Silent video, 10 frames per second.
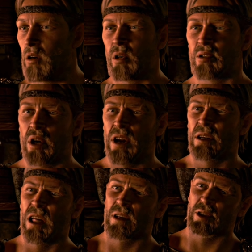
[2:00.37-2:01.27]
Would you like
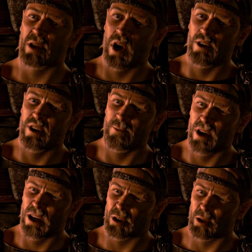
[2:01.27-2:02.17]
to hear the story of
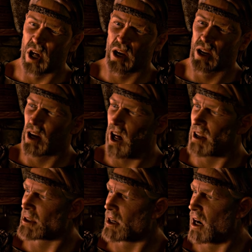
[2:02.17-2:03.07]
my struggle
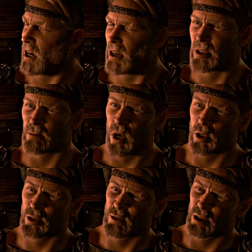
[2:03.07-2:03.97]
against this
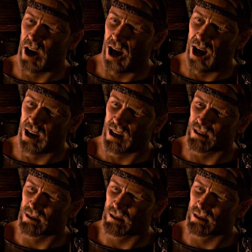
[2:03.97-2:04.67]
monstrous hag?